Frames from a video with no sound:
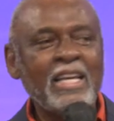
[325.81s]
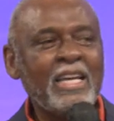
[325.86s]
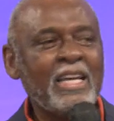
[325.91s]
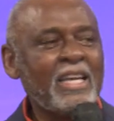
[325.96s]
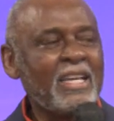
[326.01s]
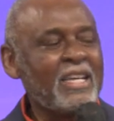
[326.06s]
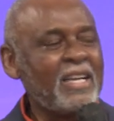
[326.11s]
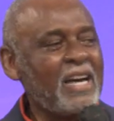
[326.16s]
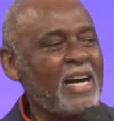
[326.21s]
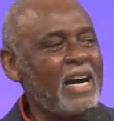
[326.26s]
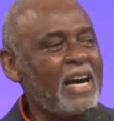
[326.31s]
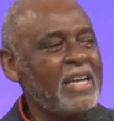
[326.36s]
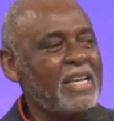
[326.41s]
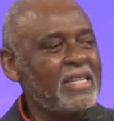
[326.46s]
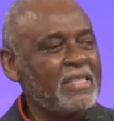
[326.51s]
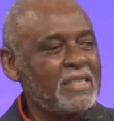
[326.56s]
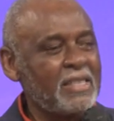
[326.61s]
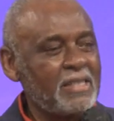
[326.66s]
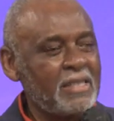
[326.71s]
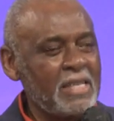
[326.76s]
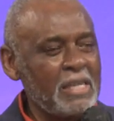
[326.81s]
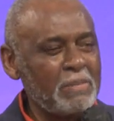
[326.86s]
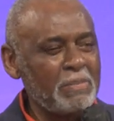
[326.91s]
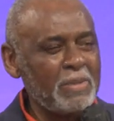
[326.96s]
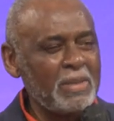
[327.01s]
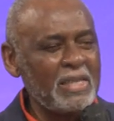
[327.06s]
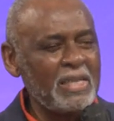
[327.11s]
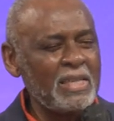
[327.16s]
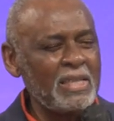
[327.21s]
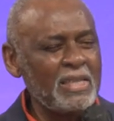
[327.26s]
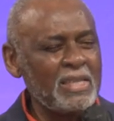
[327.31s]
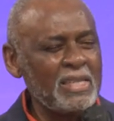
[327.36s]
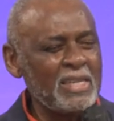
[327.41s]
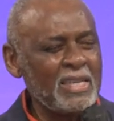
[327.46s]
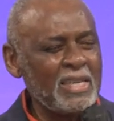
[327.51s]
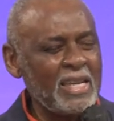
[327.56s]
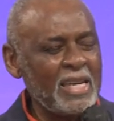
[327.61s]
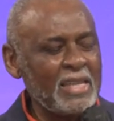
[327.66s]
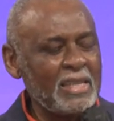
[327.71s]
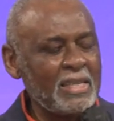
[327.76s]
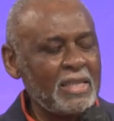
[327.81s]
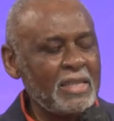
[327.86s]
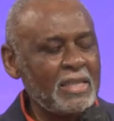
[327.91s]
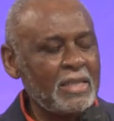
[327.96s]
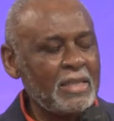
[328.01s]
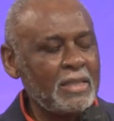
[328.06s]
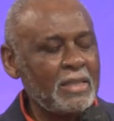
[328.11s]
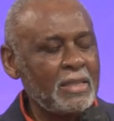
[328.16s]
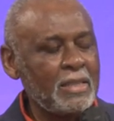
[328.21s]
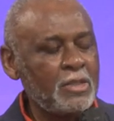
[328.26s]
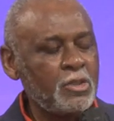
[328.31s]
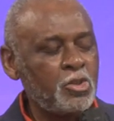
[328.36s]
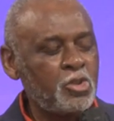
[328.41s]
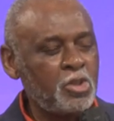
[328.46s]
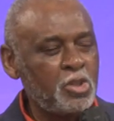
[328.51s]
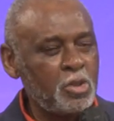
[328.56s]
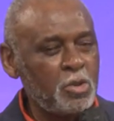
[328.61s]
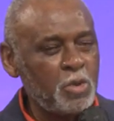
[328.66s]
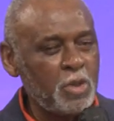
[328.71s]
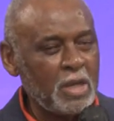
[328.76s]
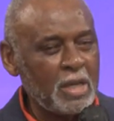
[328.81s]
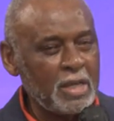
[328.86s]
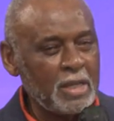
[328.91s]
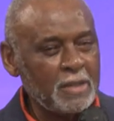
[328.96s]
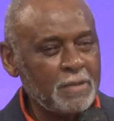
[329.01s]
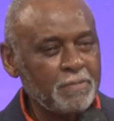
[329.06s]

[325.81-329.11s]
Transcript: And God is attempting to get Judah